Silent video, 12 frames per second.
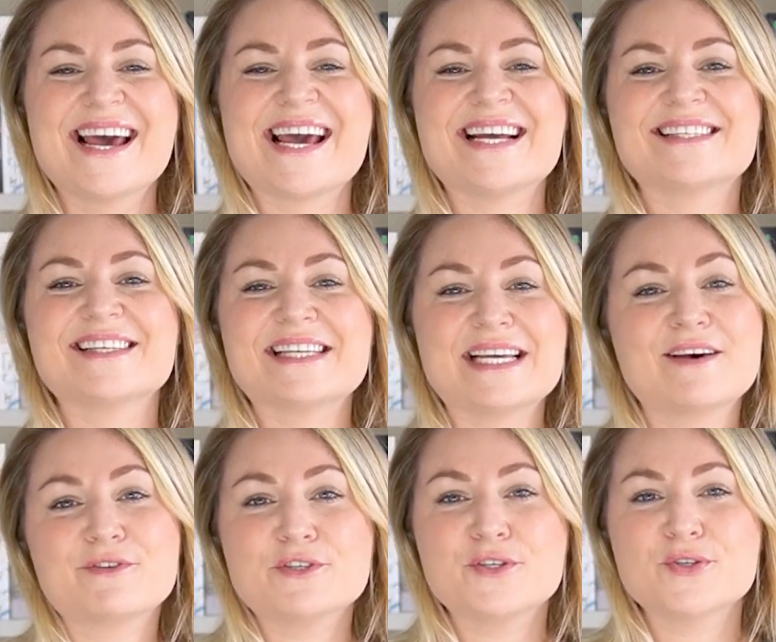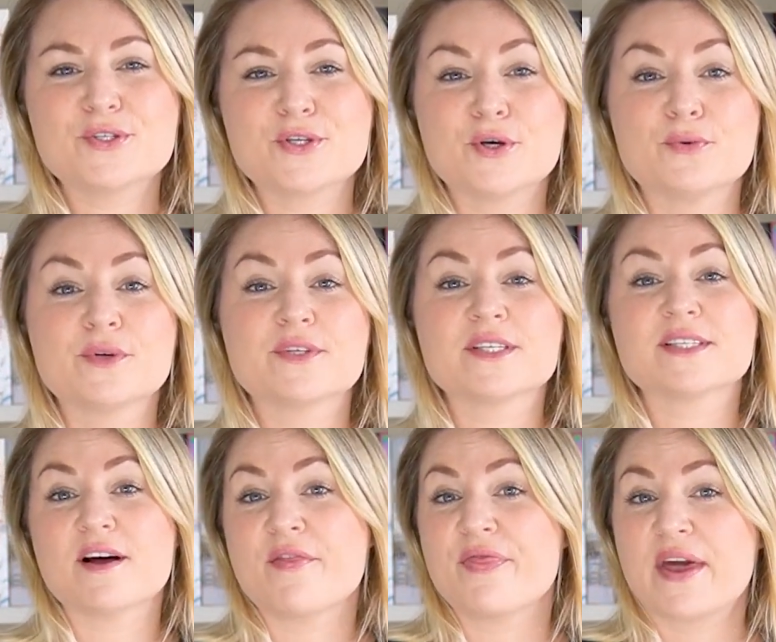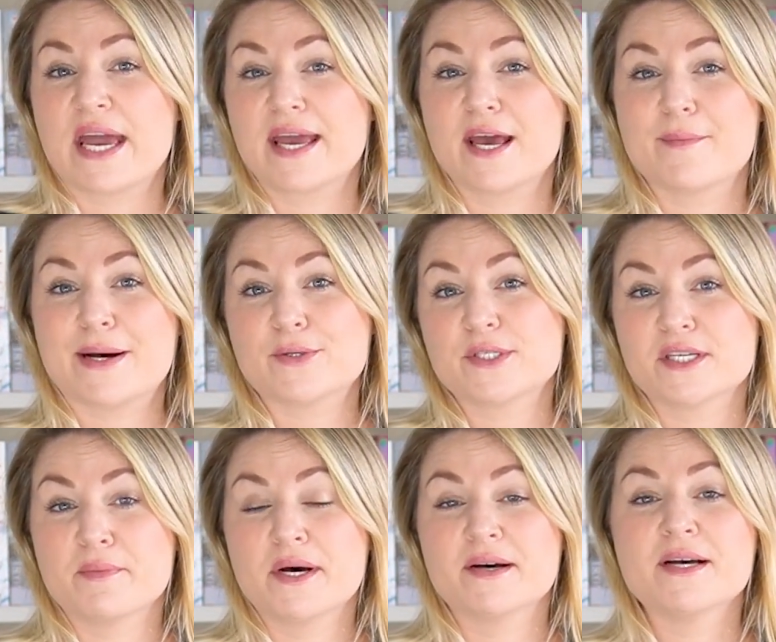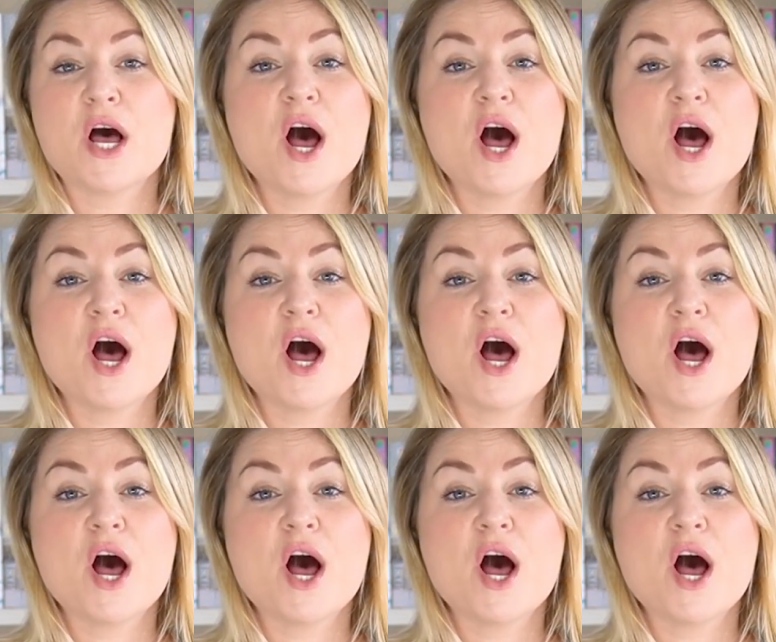It's never too soon to start thinking about summer.